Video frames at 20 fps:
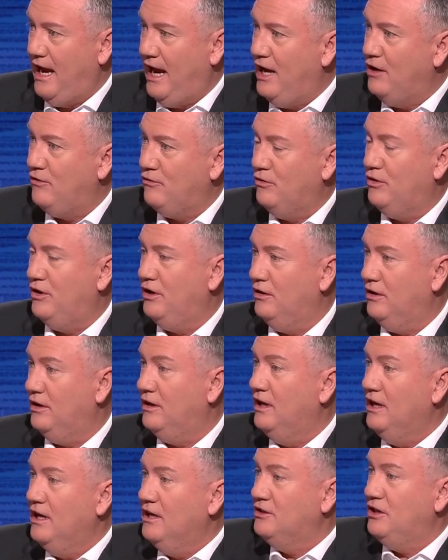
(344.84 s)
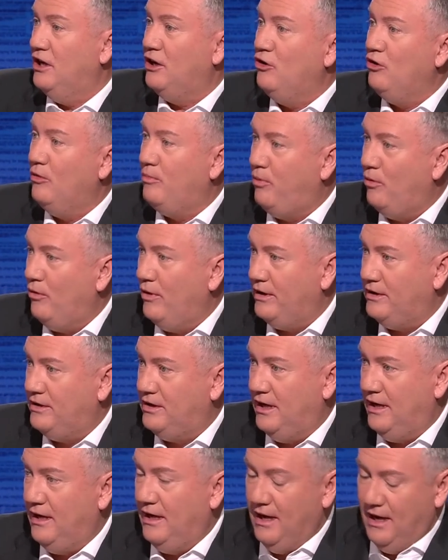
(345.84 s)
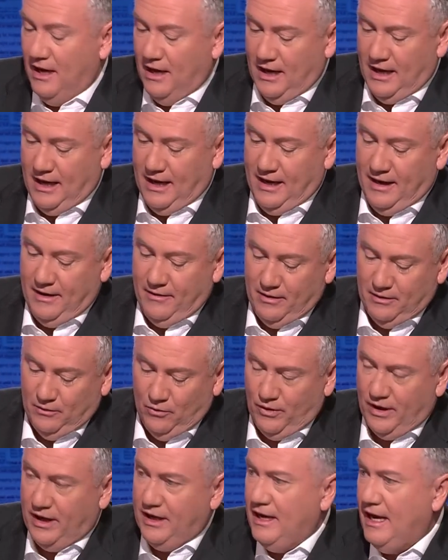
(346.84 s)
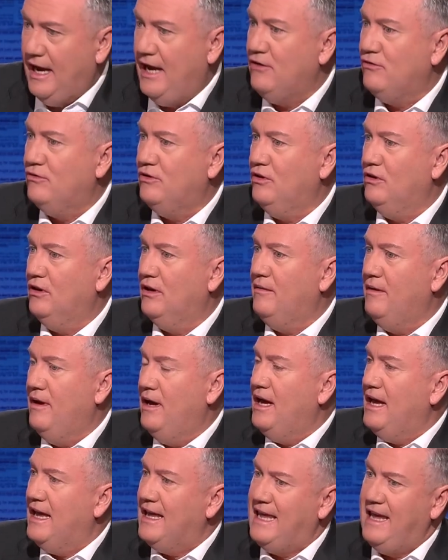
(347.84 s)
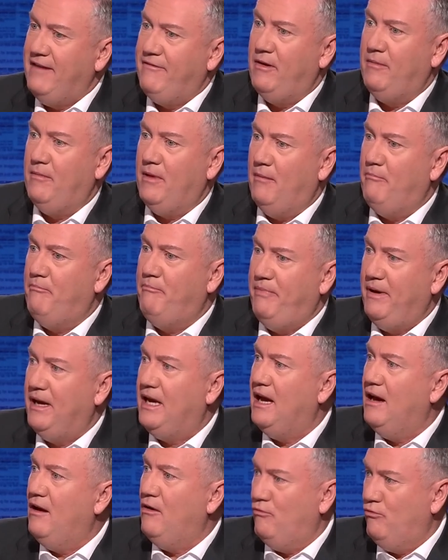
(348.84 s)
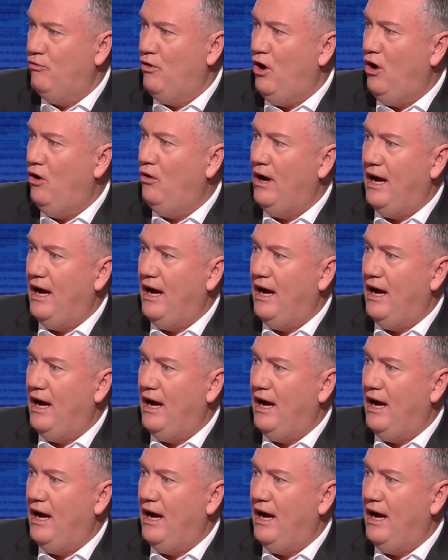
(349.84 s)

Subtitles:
Andrew Dillon, so to your point, Lloydie, Andrew Dillon, give him a bigger role,